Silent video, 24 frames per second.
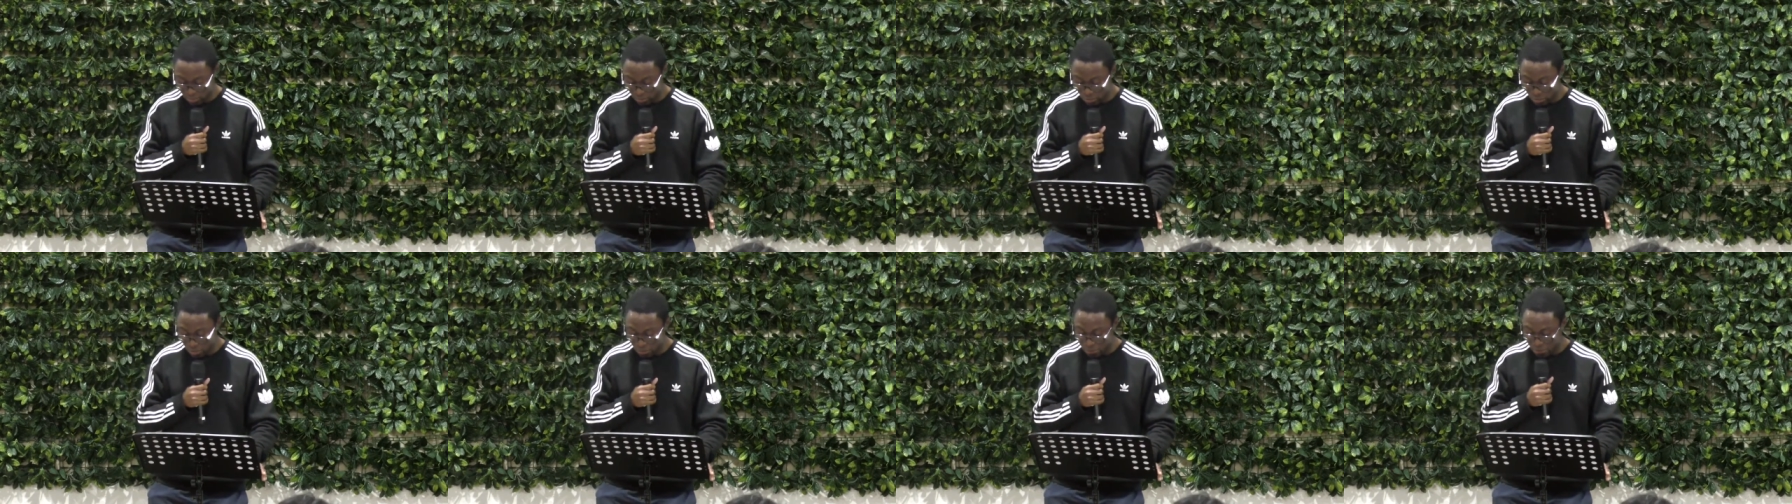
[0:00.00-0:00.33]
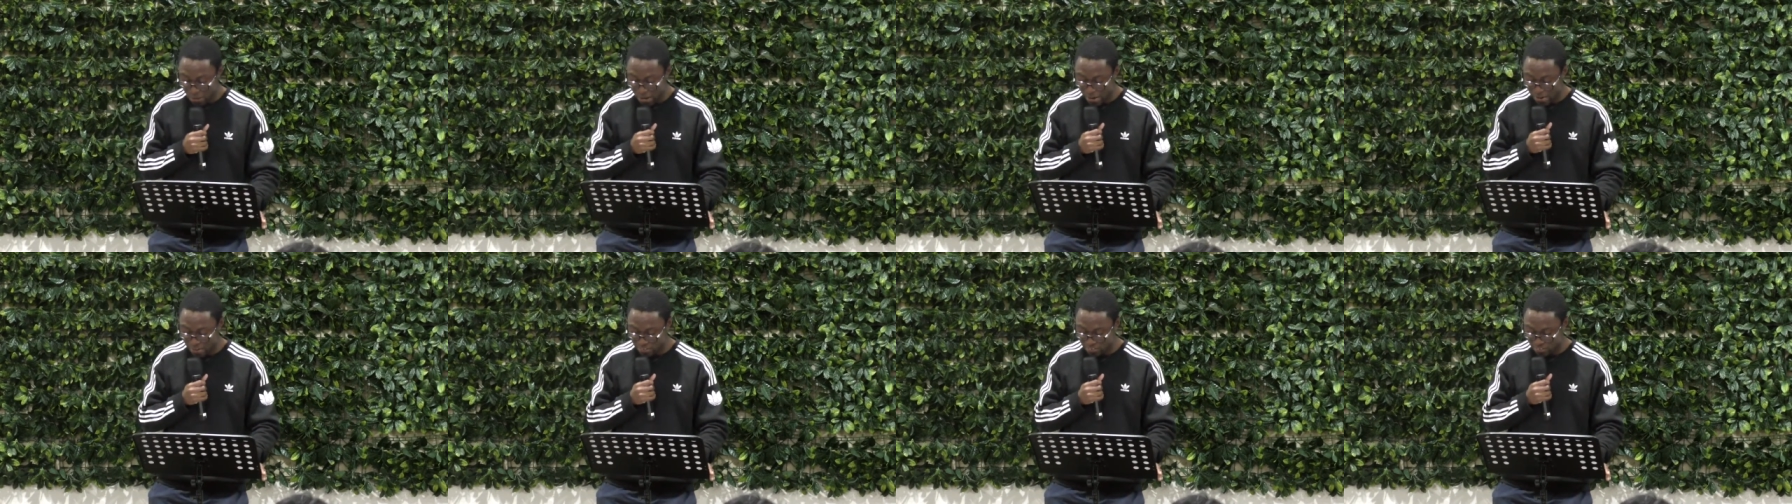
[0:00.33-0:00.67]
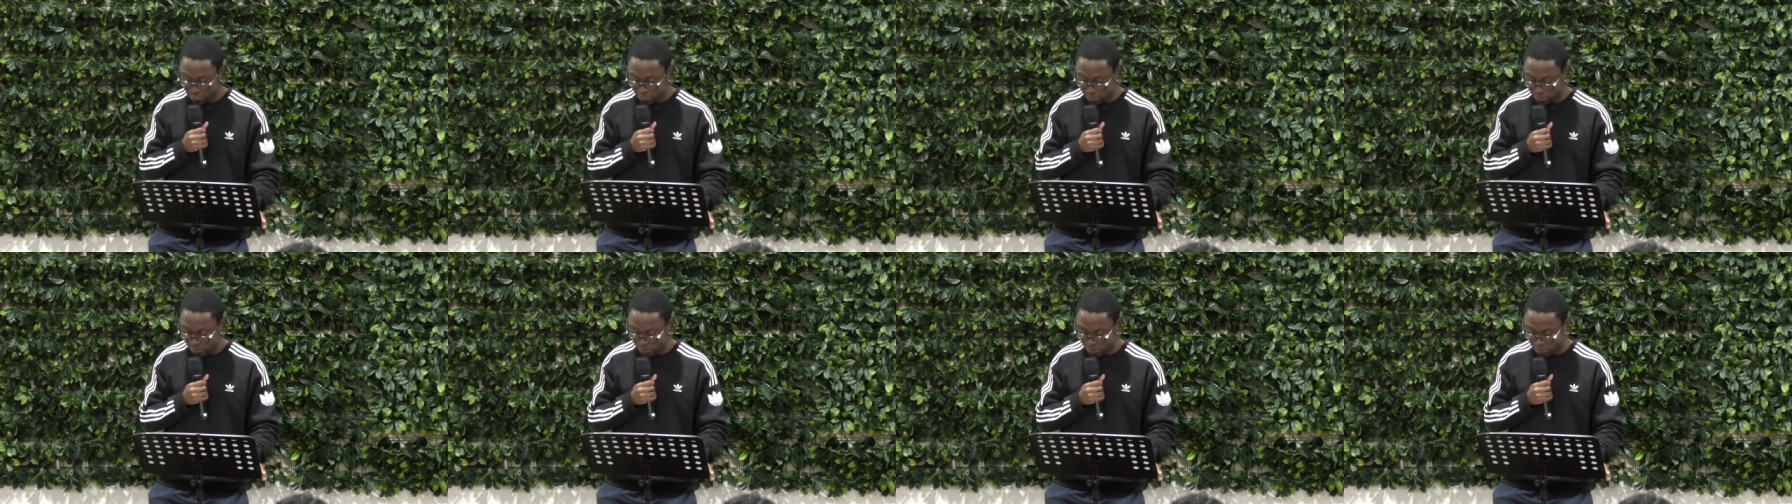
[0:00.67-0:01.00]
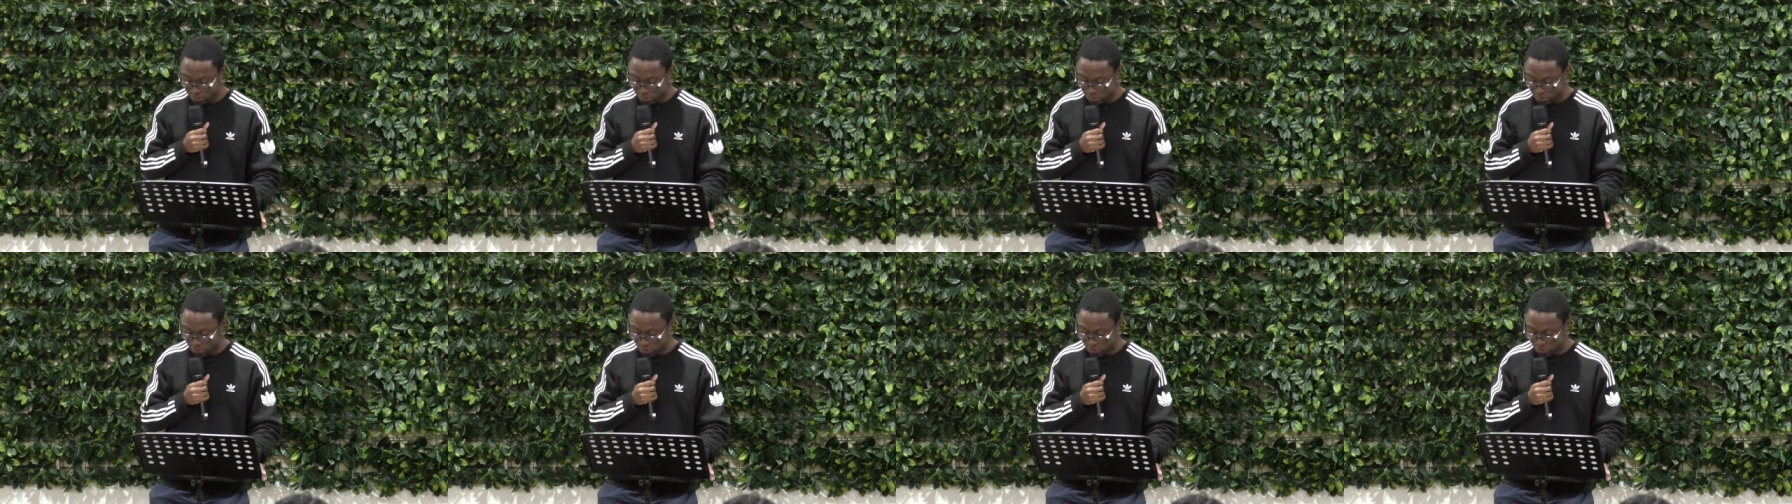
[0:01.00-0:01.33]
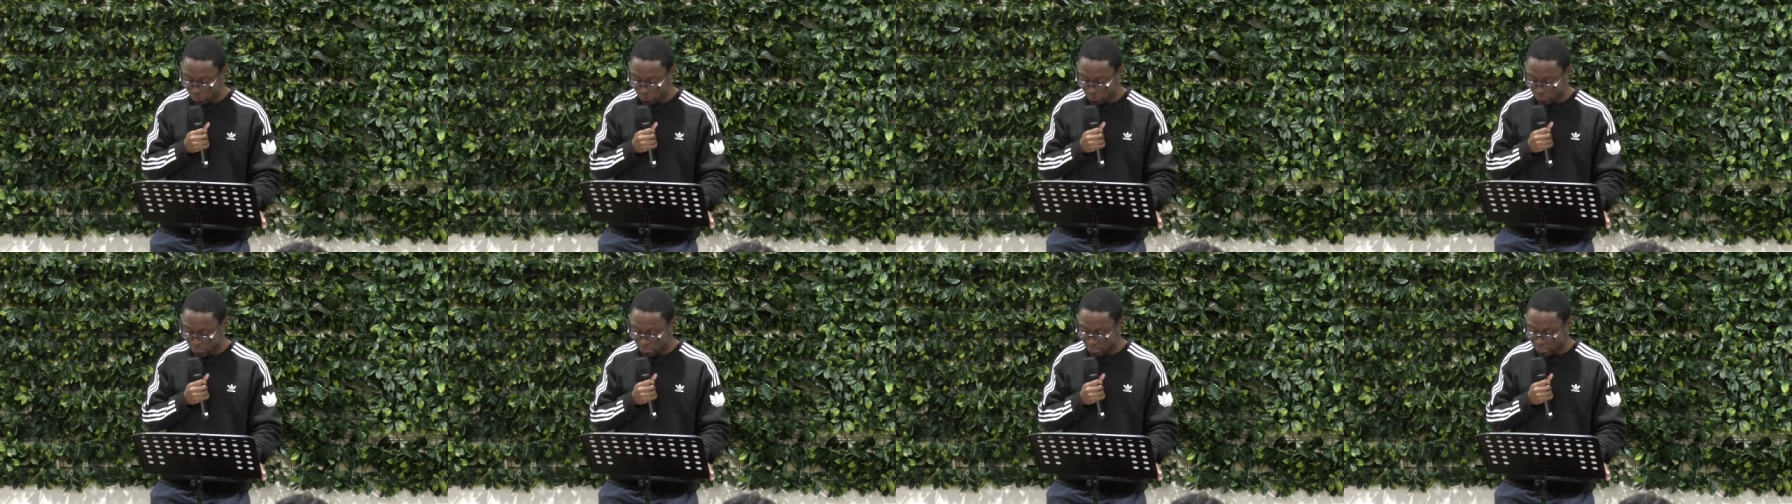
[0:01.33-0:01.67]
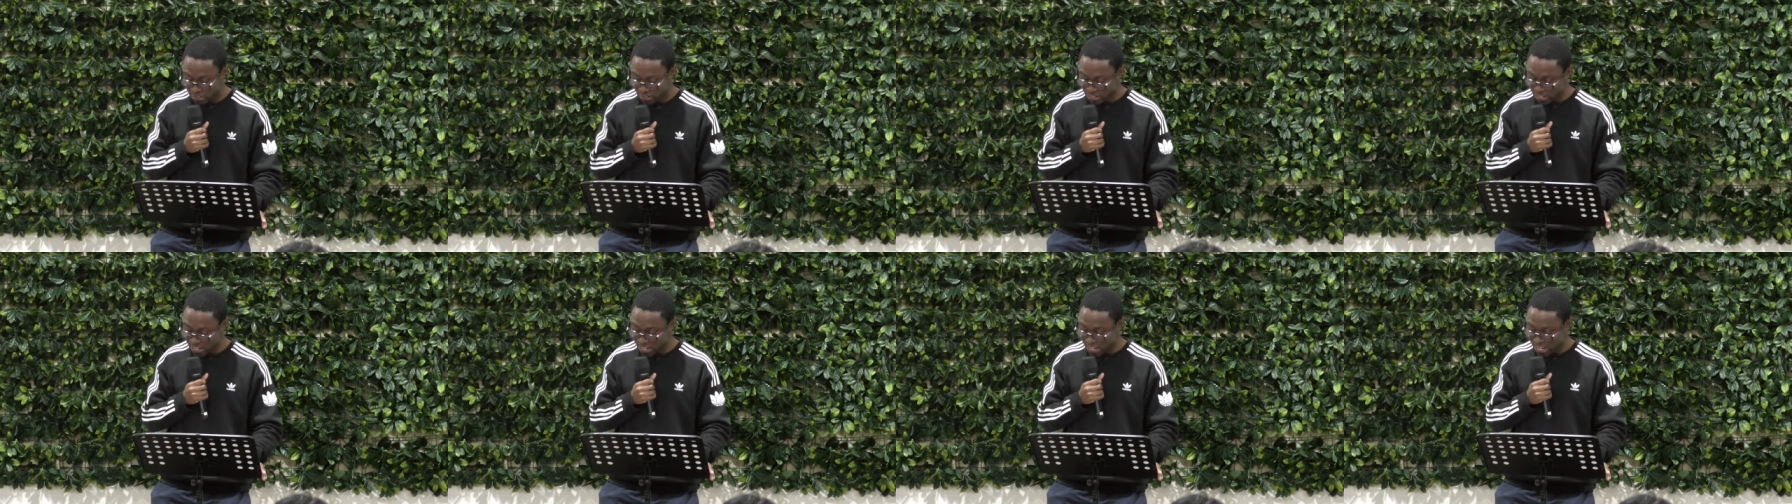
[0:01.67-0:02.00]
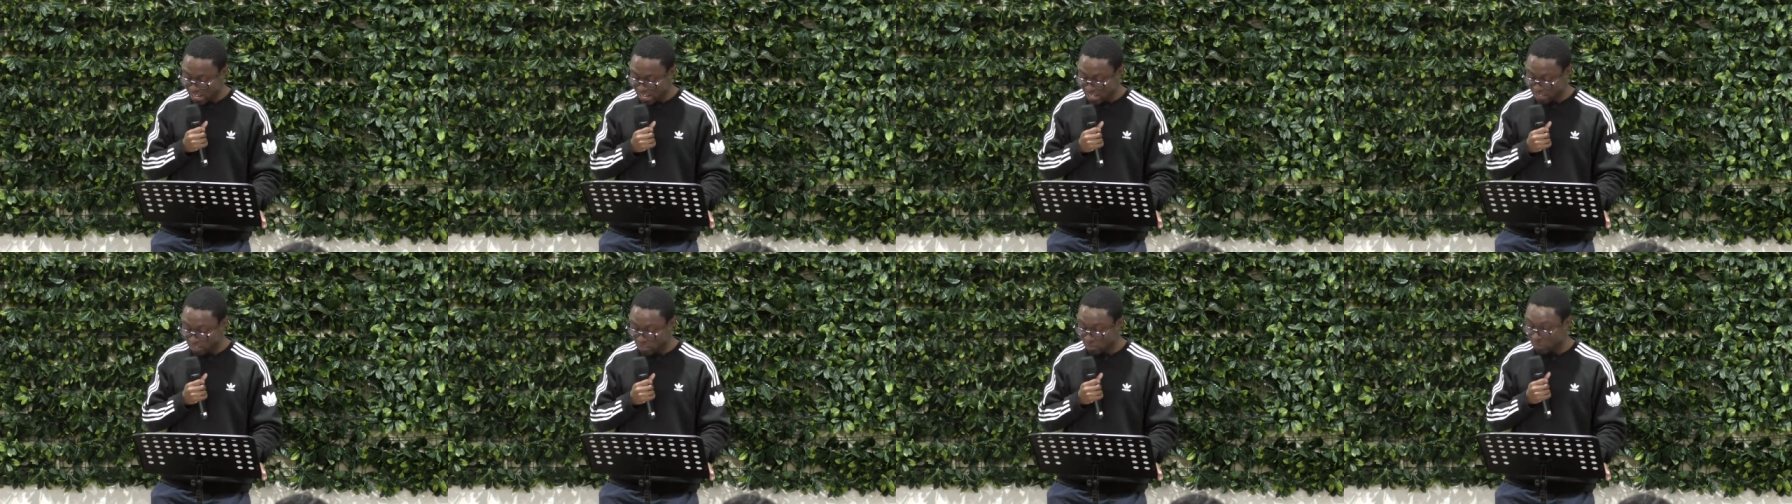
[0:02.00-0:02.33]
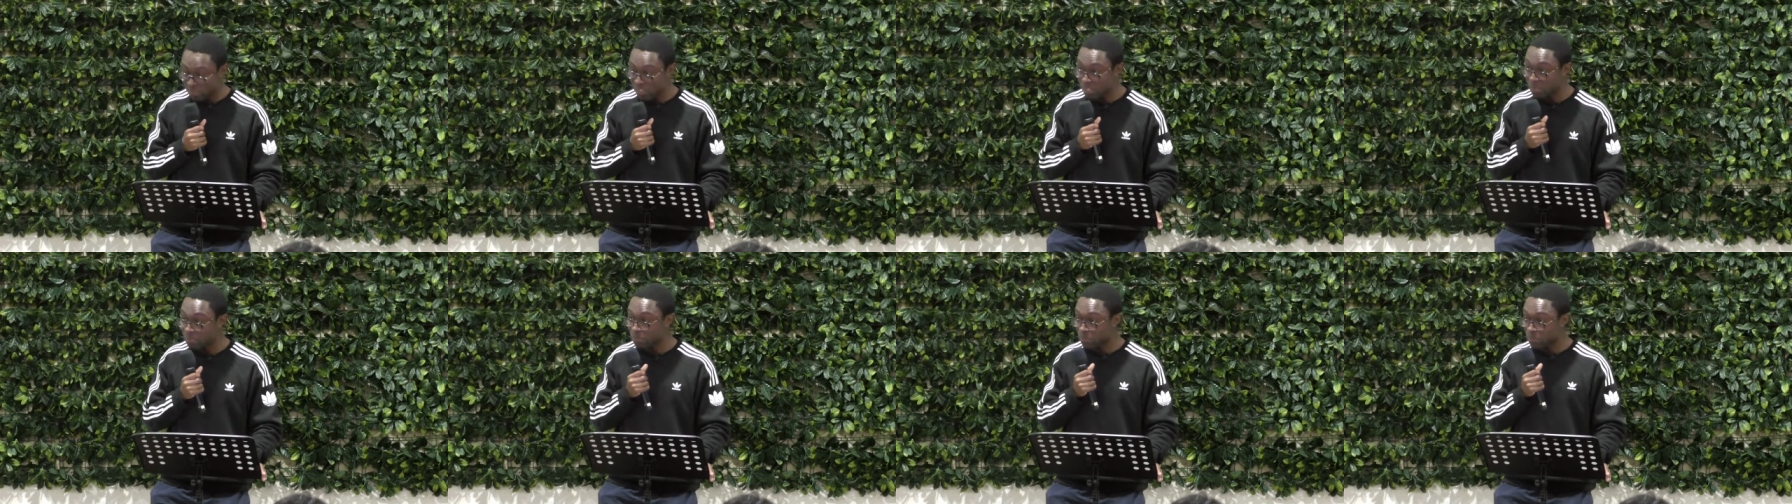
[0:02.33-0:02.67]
what your parents tell you to do, but uh, doing them